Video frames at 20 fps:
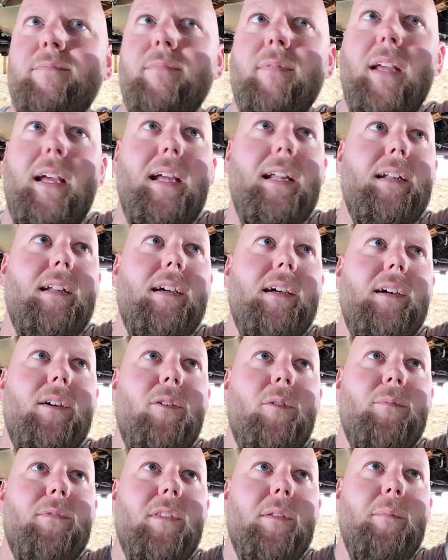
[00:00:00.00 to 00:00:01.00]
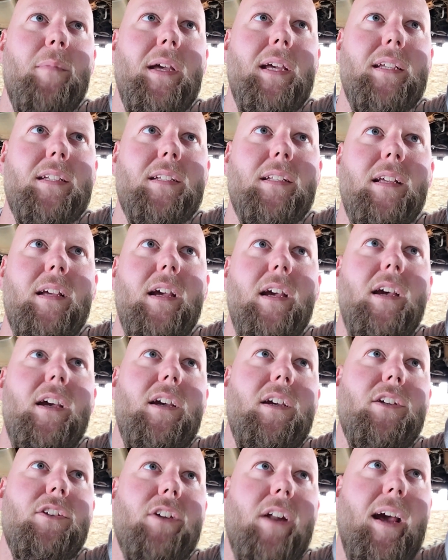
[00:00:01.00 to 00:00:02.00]
and hope for the best?
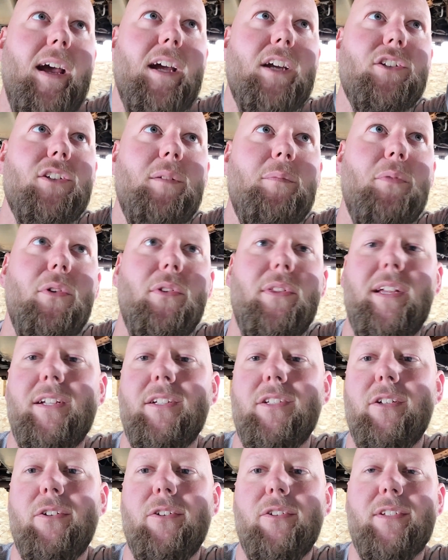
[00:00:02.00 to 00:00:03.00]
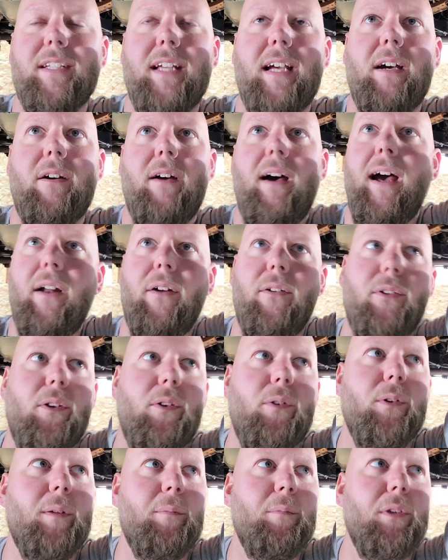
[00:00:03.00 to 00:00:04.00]
Should I actually pull the internals out? I don't
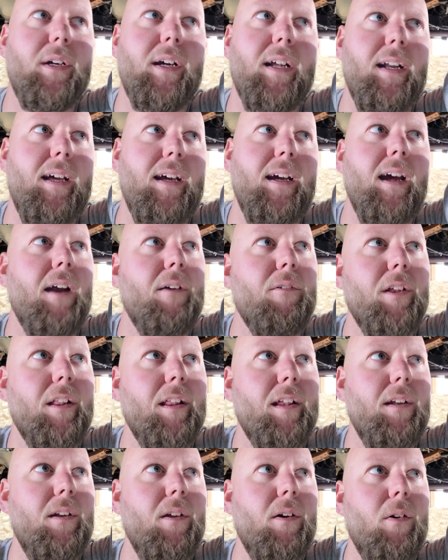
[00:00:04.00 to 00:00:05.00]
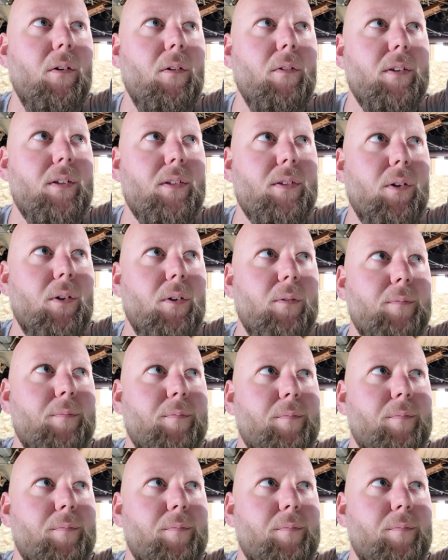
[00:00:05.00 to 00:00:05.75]
know what I'm looking at. I really don't. So,